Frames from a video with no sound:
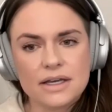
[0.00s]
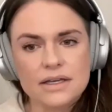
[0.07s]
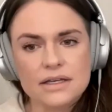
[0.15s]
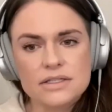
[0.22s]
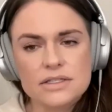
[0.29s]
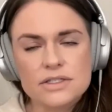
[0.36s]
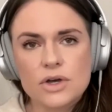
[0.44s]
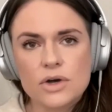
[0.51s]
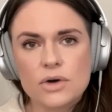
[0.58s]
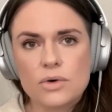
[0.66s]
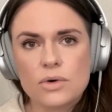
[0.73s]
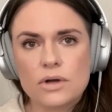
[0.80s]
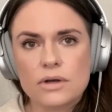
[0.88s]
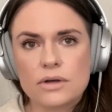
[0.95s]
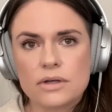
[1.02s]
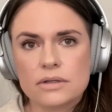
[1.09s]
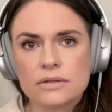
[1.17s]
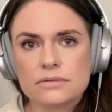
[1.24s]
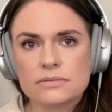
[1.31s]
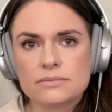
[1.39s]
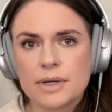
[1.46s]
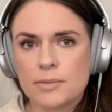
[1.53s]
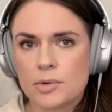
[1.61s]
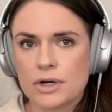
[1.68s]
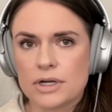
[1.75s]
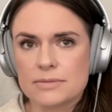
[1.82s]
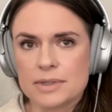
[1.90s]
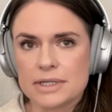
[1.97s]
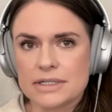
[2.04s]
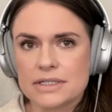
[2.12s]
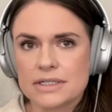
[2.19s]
So my poor husband.